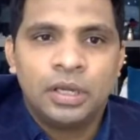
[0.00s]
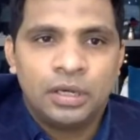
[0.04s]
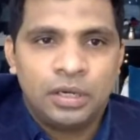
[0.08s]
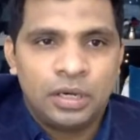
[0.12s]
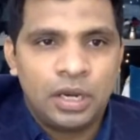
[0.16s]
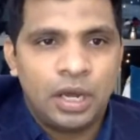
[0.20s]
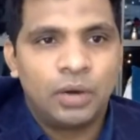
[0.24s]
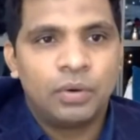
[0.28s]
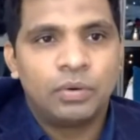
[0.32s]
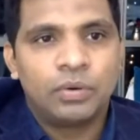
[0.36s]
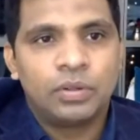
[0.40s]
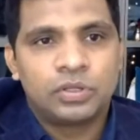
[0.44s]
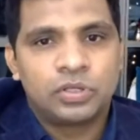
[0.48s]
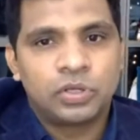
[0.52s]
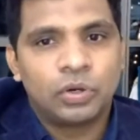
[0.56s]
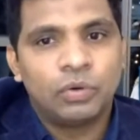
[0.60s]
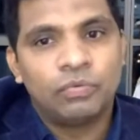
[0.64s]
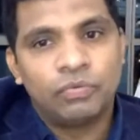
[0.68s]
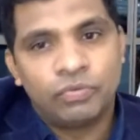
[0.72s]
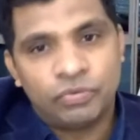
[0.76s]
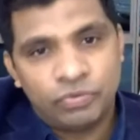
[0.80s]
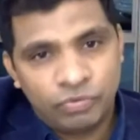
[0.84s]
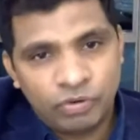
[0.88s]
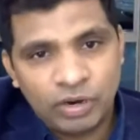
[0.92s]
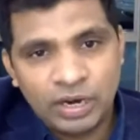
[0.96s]
Now,
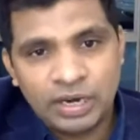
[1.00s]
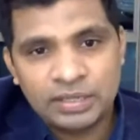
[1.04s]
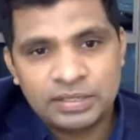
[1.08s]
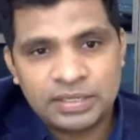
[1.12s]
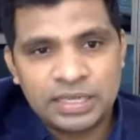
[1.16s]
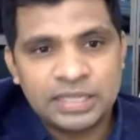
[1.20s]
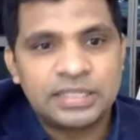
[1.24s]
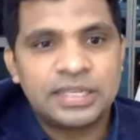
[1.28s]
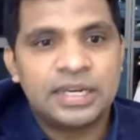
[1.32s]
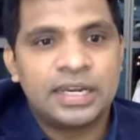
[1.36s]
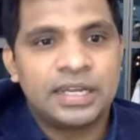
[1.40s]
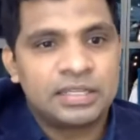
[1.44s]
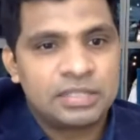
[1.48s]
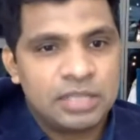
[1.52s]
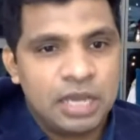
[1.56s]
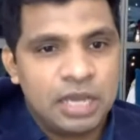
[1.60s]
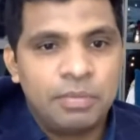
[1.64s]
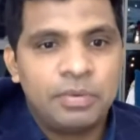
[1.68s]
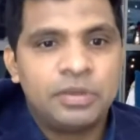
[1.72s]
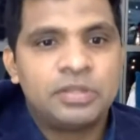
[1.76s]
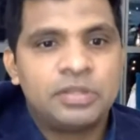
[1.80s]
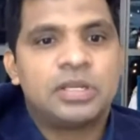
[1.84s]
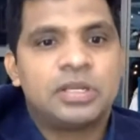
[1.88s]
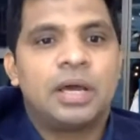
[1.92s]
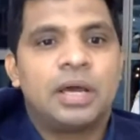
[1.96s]
so one is such an
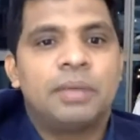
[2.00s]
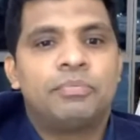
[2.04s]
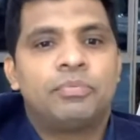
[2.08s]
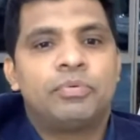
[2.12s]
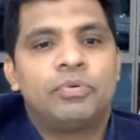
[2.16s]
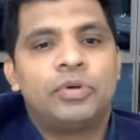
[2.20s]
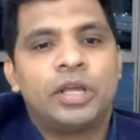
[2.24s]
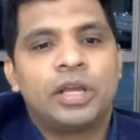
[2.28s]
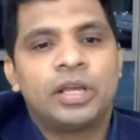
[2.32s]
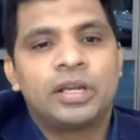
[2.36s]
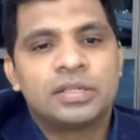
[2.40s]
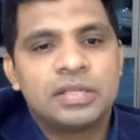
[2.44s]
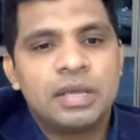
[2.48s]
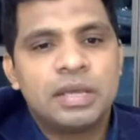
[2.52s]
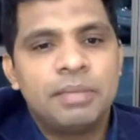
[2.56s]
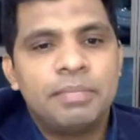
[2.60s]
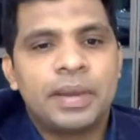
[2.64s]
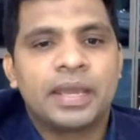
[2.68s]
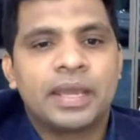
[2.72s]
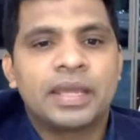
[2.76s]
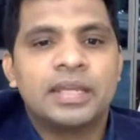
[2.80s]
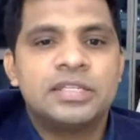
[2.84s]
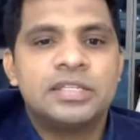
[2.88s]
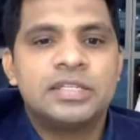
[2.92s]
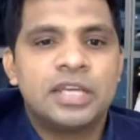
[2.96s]
example. So I'm putting it as a
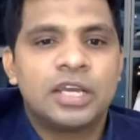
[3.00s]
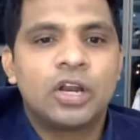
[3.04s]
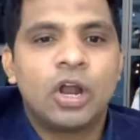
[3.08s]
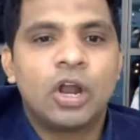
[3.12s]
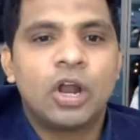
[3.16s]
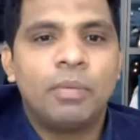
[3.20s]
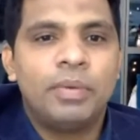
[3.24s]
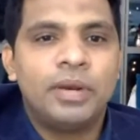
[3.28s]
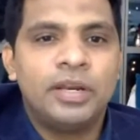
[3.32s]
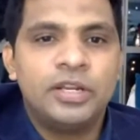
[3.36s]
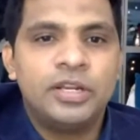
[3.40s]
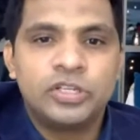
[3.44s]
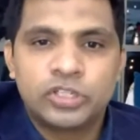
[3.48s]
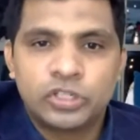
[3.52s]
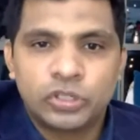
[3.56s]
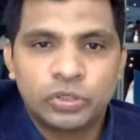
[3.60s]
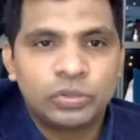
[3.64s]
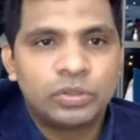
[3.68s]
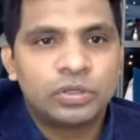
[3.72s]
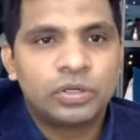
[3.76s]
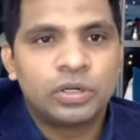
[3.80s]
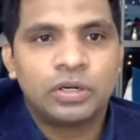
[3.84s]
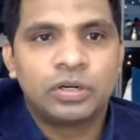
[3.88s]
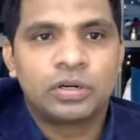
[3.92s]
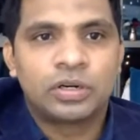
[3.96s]
McKinsey Global
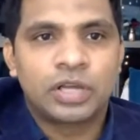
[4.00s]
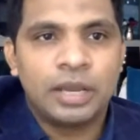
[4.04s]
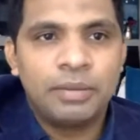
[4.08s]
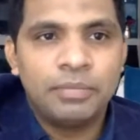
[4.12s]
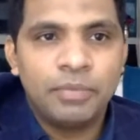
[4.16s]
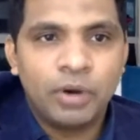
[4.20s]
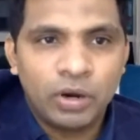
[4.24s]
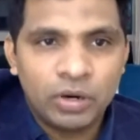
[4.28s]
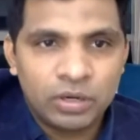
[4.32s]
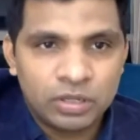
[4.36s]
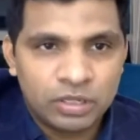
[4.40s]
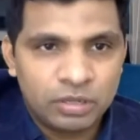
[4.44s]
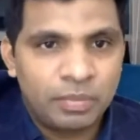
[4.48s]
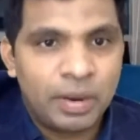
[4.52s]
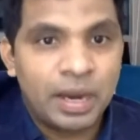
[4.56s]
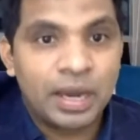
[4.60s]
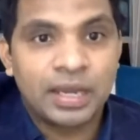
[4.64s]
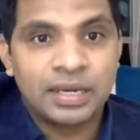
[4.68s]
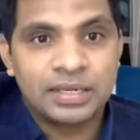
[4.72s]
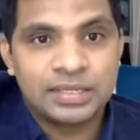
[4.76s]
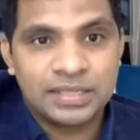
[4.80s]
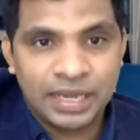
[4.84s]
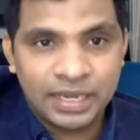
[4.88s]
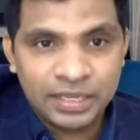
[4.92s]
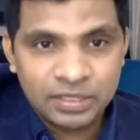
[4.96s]
Institute came out of the
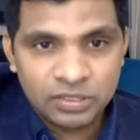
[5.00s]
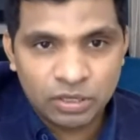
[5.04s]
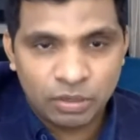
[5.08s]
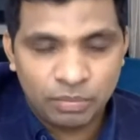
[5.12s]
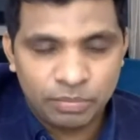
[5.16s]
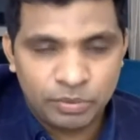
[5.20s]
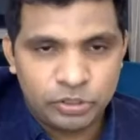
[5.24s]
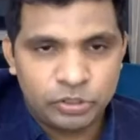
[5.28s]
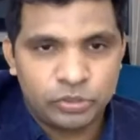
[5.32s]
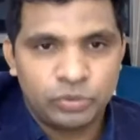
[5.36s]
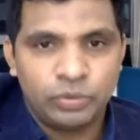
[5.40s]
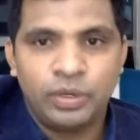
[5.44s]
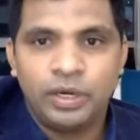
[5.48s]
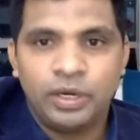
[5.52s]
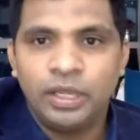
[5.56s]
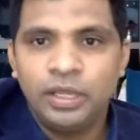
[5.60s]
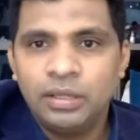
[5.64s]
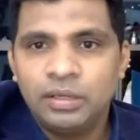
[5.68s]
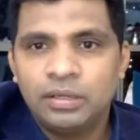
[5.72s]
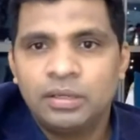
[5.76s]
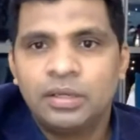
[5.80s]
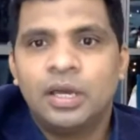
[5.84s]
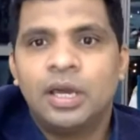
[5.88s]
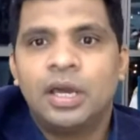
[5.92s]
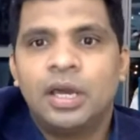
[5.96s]
market size opportunity,
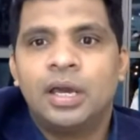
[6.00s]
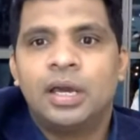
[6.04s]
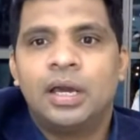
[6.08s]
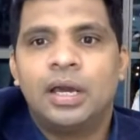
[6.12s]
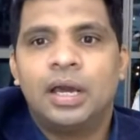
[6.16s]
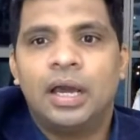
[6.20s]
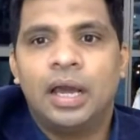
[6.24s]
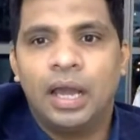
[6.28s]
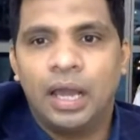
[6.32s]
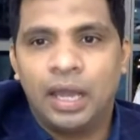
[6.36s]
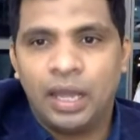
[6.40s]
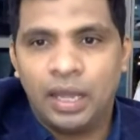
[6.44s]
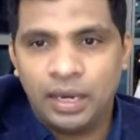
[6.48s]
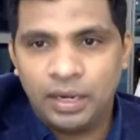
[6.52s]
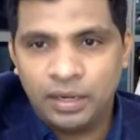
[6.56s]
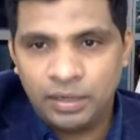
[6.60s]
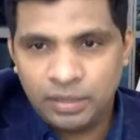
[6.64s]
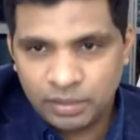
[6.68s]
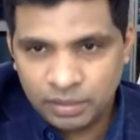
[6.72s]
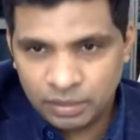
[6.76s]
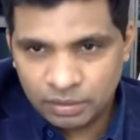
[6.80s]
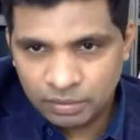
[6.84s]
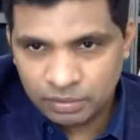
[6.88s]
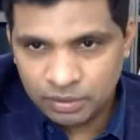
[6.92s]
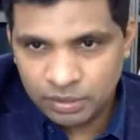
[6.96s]
and
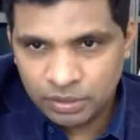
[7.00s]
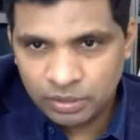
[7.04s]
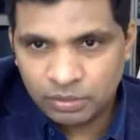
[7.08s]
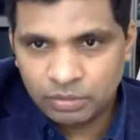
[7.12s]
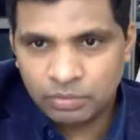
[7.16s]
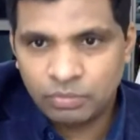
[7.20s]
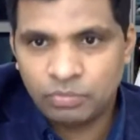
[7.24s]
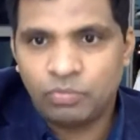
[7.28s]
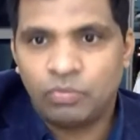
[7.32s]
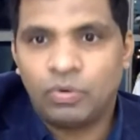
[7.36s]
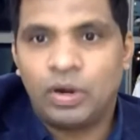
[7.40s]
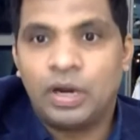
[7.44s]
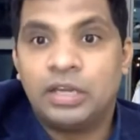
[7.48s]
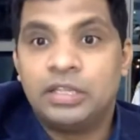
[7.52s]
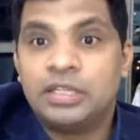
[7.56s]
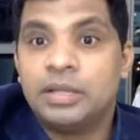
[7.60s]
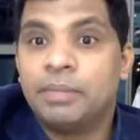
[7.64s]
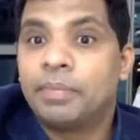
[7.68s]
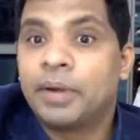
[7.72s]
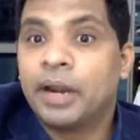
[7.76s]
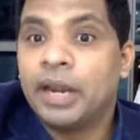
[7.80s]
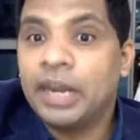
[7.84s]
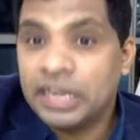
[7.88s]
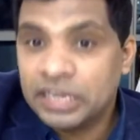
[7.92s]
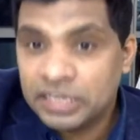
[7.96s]
what the
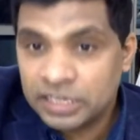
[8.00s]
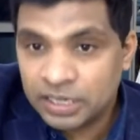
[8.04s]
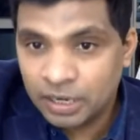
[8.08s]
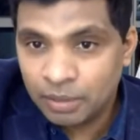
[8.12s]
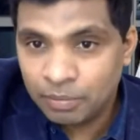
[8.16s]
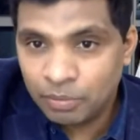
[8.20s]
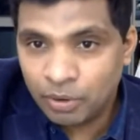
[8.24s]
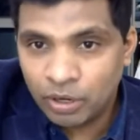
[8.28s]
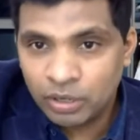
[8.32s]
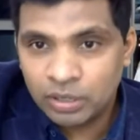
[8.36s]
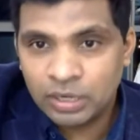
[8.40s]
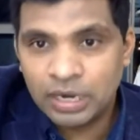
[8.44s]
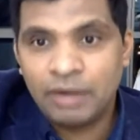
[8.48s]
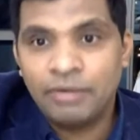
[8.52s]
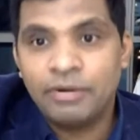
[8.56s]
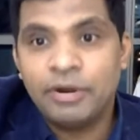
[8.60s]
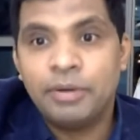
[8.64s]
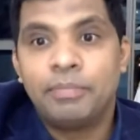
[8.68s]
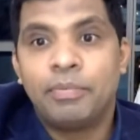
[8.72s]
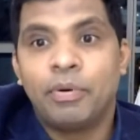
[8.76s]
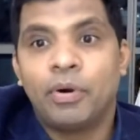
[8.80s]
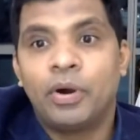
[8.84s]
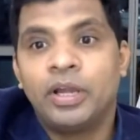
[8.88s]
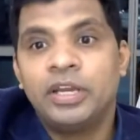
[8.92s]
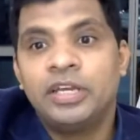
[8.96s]
prediction about
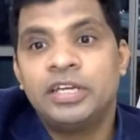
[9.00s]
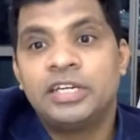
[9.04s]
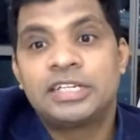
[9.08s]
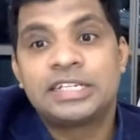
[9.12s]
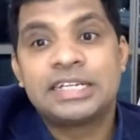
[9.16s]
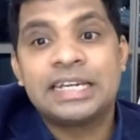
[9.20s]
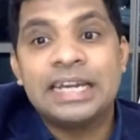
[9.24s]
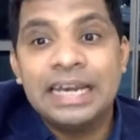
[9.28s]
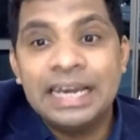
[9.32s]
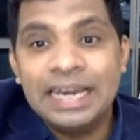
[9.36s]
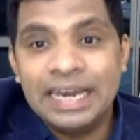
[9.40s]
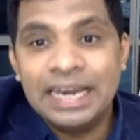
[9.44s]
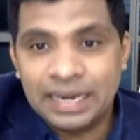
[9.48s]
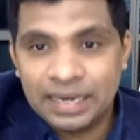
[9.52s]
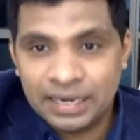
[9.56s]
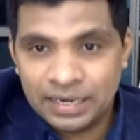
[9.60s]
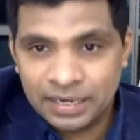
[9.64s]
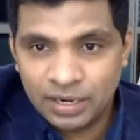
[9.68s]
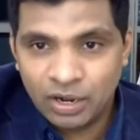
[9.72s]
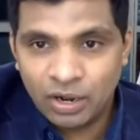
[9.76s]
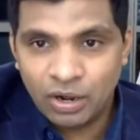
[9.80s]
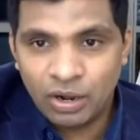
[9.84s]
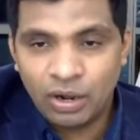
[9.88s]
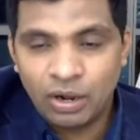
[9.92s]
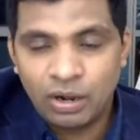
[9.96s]
11 trillion
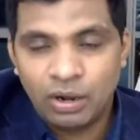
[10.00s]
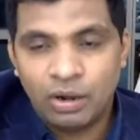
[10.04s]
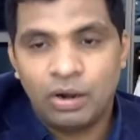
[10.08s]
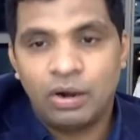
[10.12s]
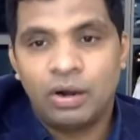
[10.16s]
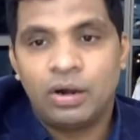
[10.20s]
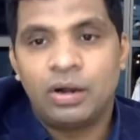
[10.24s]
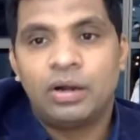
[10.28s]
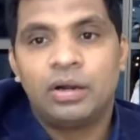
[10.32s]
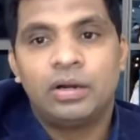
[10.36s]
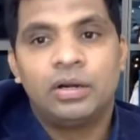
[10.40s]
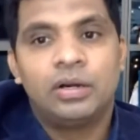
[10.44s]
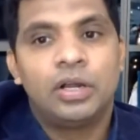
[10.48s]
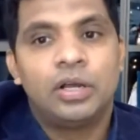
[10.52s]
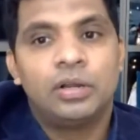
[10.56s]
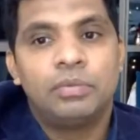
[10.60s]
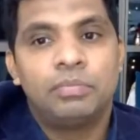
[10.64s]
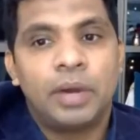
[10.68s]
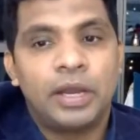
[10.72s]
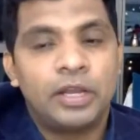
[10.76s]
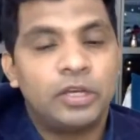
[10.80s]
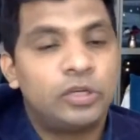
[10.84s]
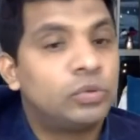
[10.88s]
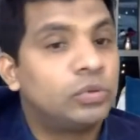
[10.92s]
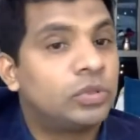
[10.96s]
on
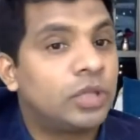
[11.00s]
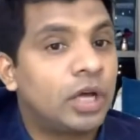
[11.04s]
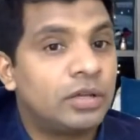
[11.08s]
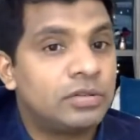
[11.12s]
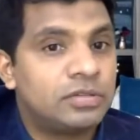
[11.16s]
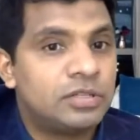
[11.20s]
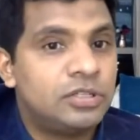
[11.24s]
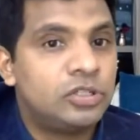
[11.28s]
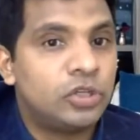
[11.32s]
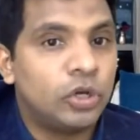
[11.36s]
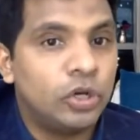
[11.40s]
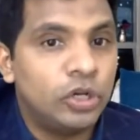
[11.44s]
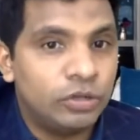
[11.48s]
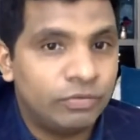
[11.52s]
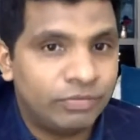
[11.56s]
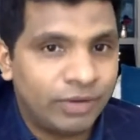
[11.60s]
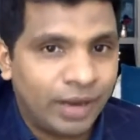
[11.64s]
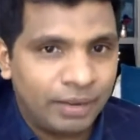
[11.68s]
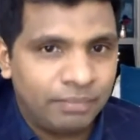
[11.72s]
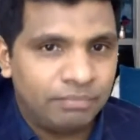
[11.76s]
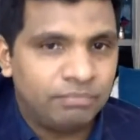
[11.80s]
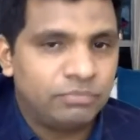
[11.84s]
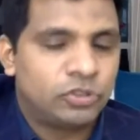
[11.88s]
by 2025.